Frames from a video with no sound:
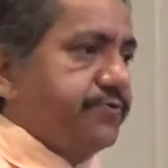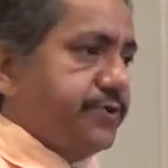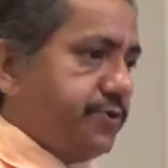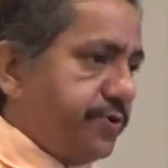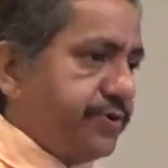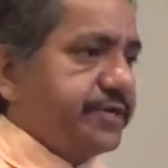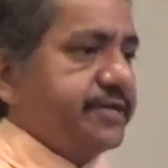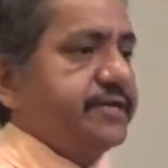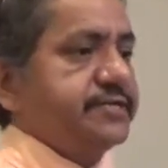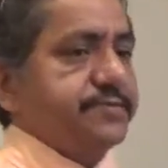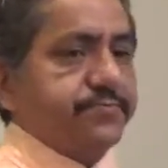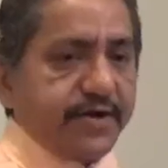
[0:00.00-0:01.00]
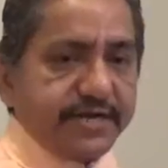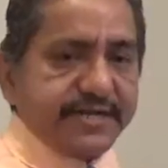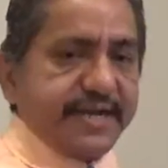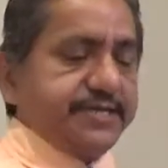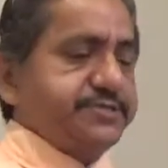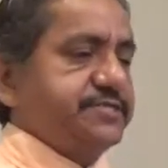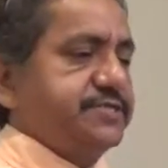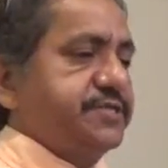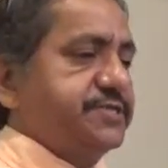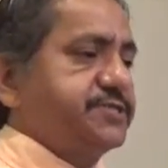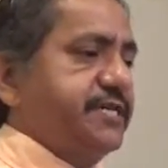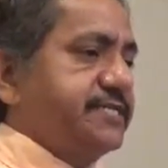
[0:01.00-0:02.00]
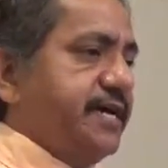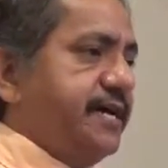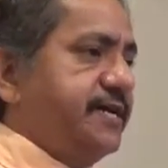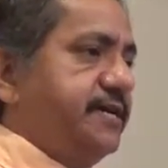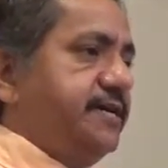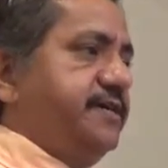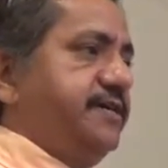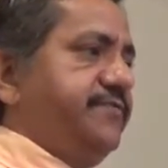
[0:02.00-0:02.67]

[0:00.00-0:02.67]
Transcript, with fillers: recording and broadcasting and things like that,